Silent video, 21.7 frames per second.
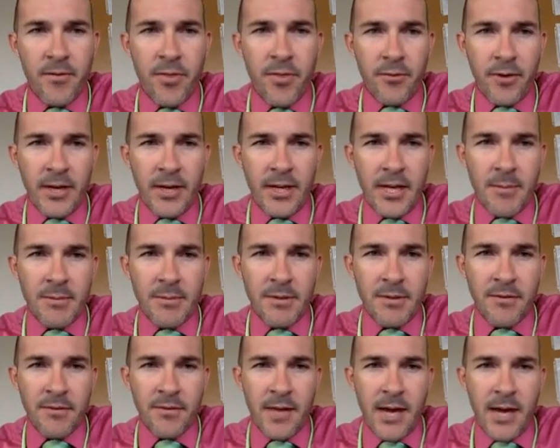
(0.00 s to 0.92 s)
3 cups
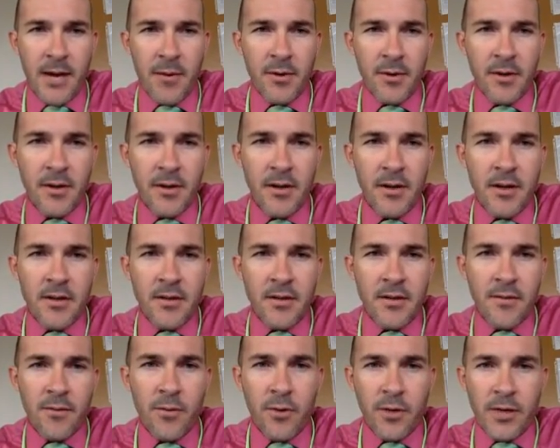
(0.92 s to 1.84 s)
of flour to
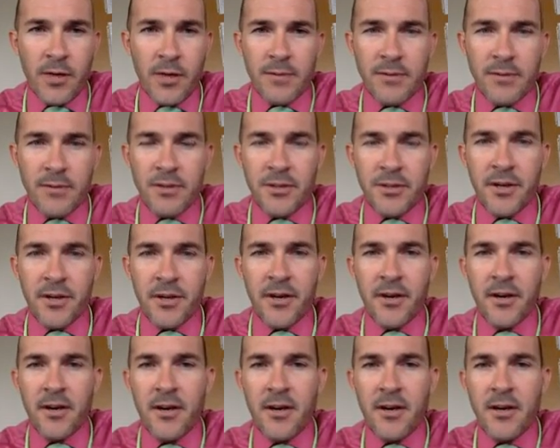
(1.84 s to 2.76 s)
4 cups of
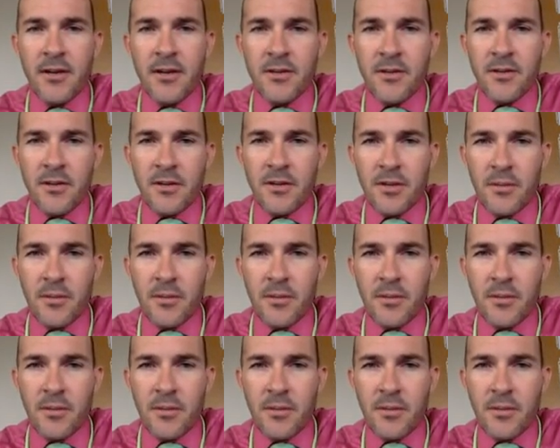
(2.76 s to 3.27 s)
sugar, so there